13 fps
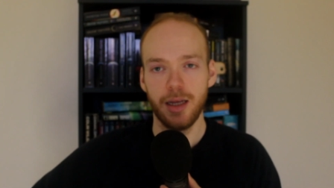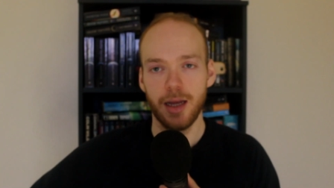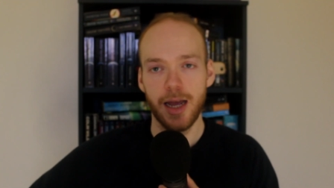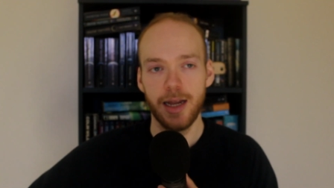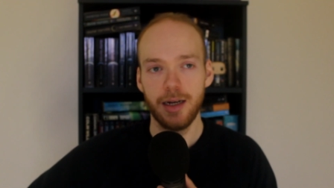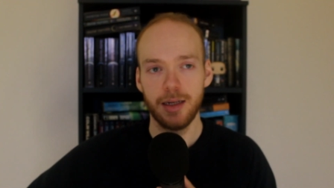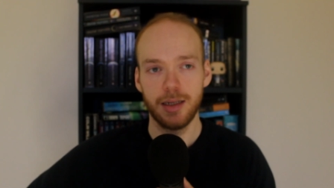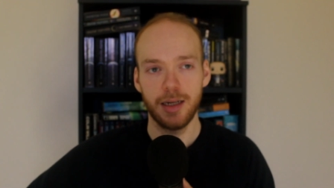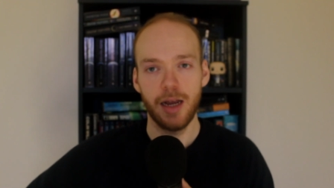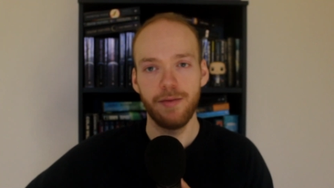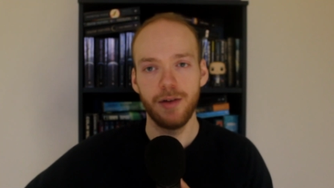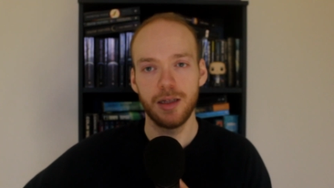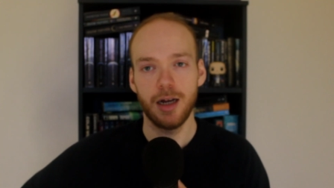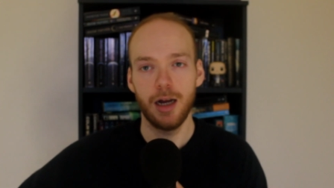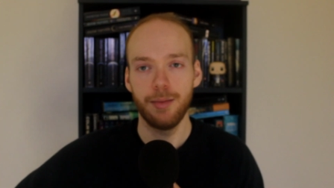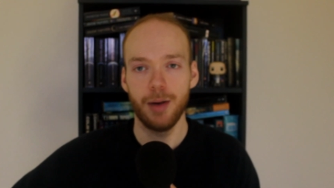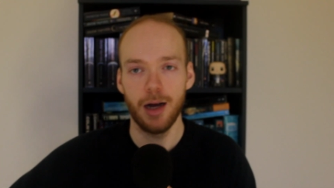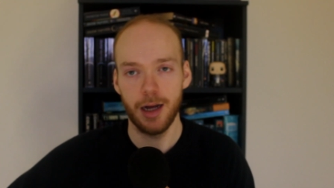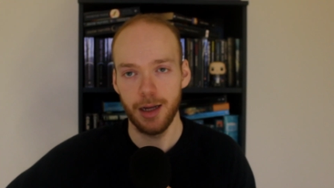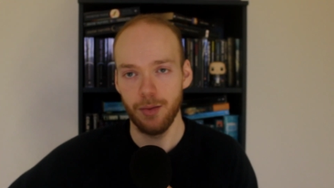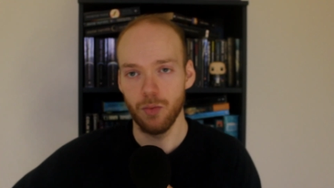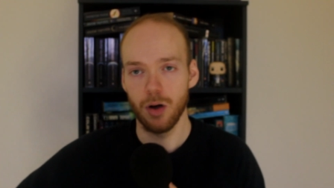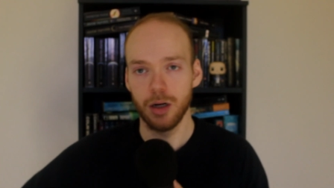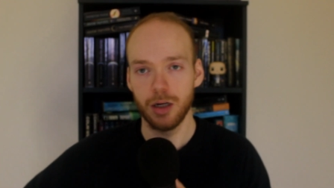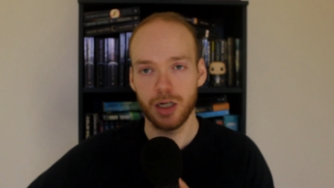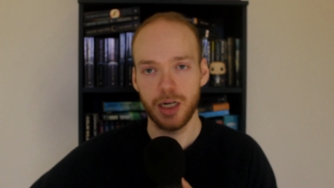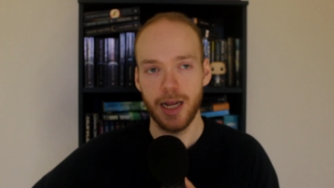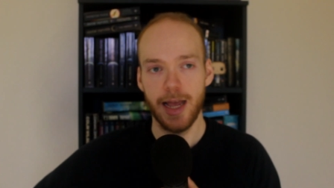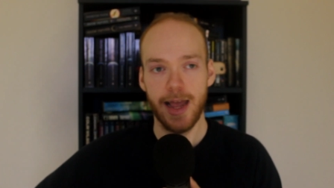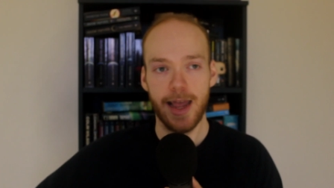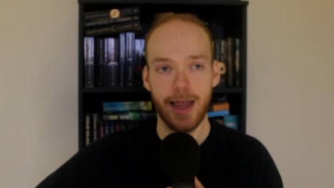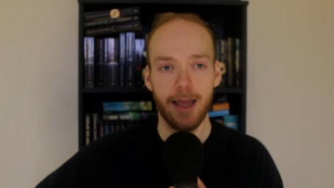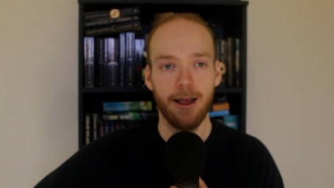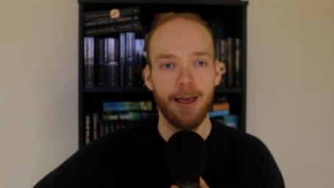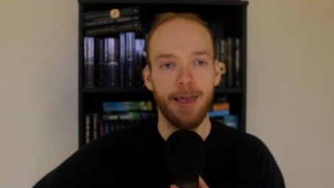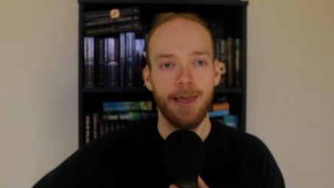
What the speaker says: And every time I watch a